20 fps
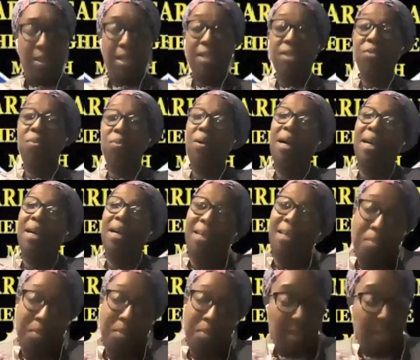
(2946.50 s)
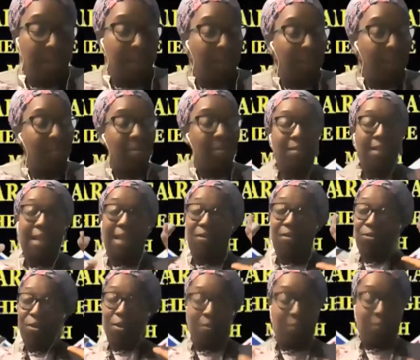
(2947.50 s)
That's why I keep saying that
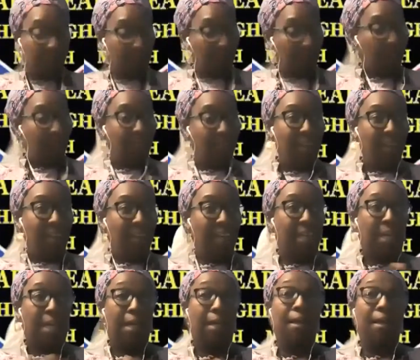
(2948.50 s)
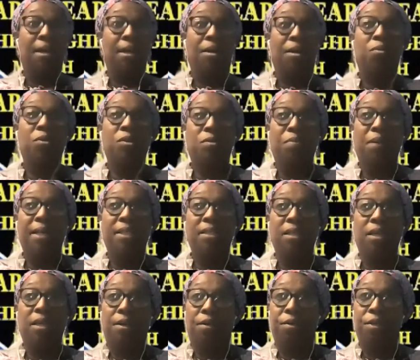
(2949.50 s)
river. And I was made
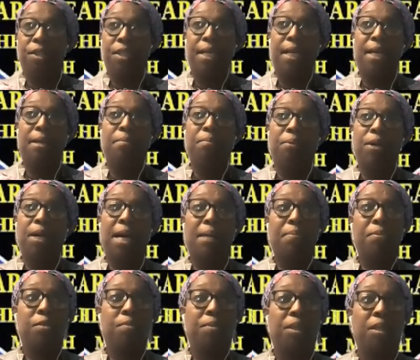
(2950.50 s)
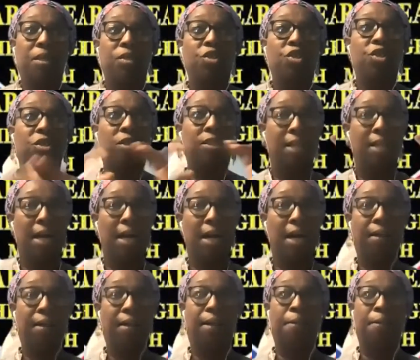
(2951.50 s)
to understand, and perhaps because she
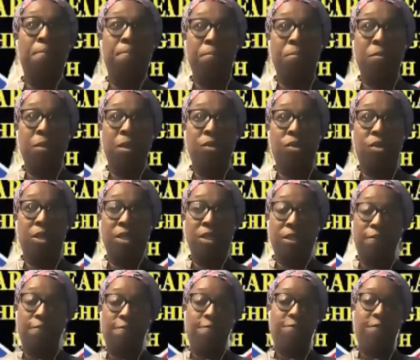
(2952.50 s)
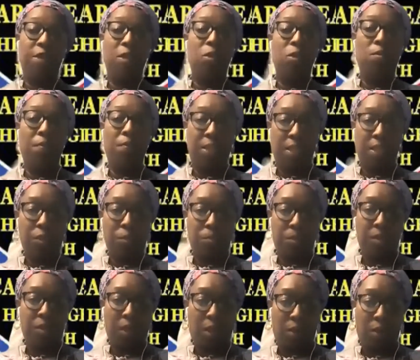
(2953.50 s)
doesn't film these
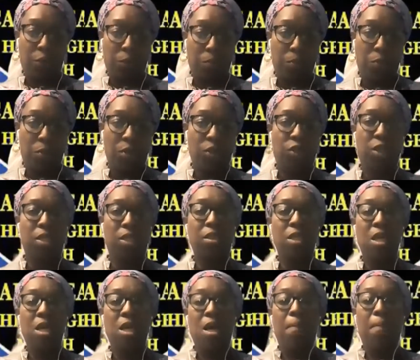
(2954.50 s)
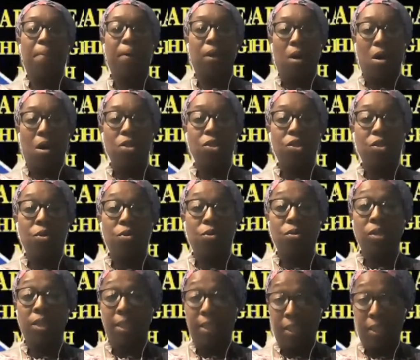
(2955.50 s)
particular portions, but also
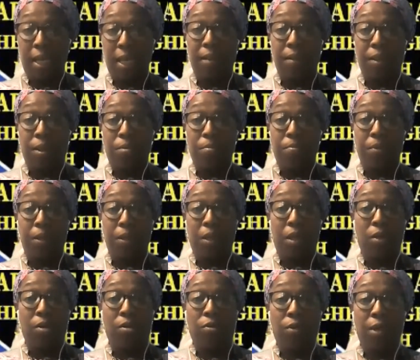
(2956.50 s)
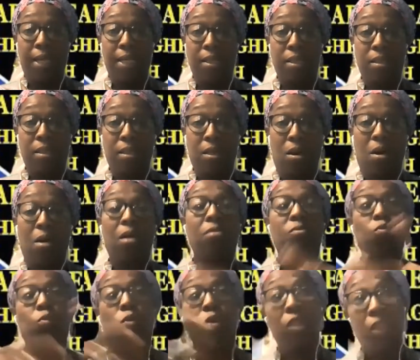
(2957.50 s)
today they're being graced, or
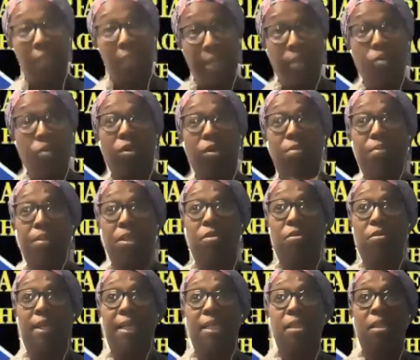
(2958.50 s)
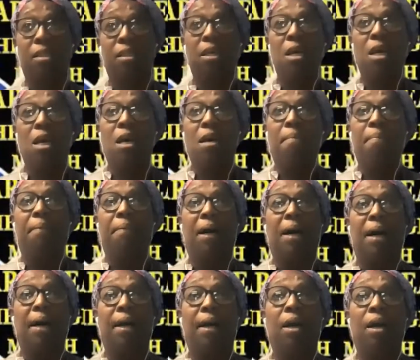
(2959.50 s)
we're scheduled to be graced
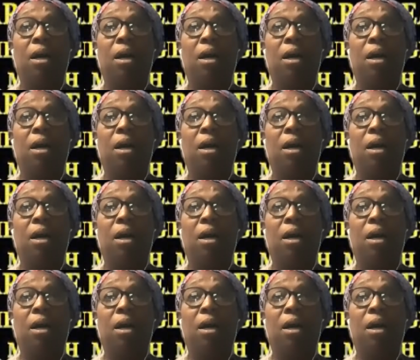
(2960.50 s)
by